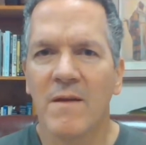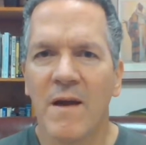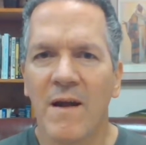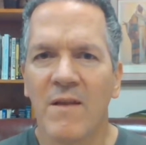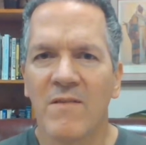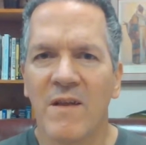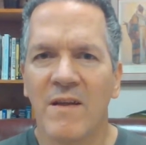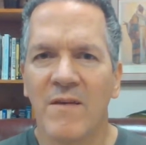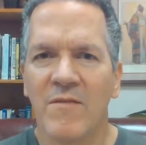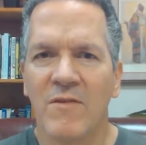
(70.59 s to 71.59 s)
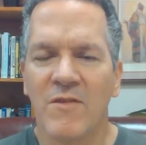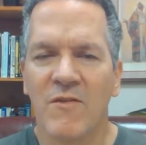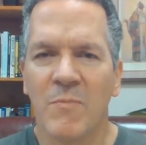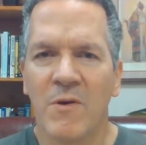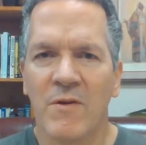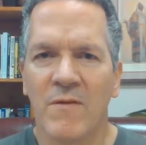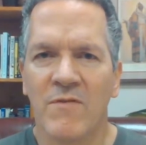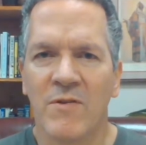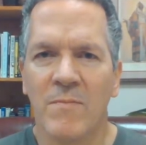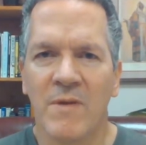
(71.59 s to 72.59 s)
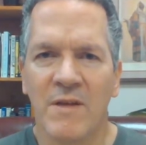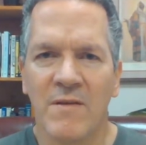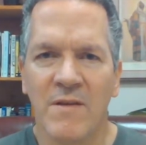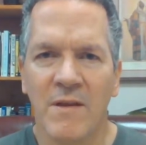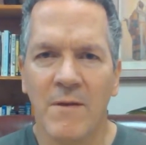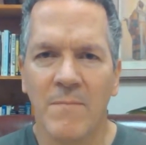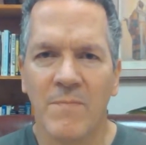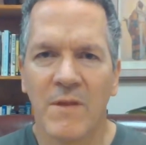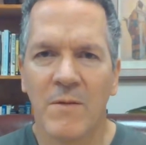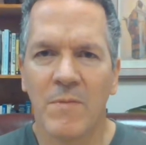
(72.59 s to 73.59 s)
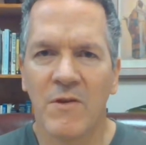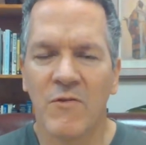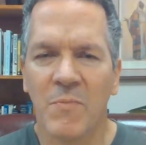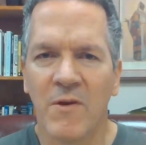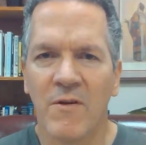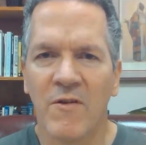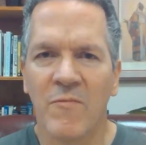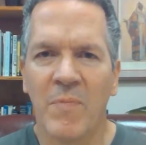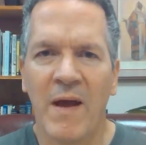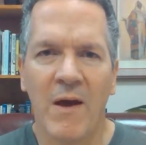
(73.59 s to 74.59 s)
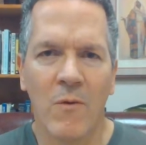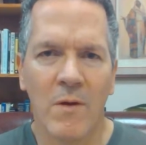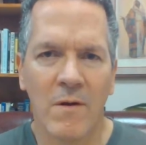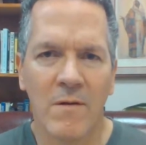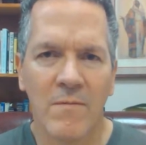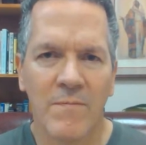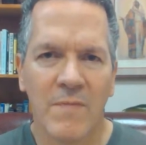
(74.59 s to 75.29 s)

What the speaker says: God has not given us a spirit of timidity, but a spirit of power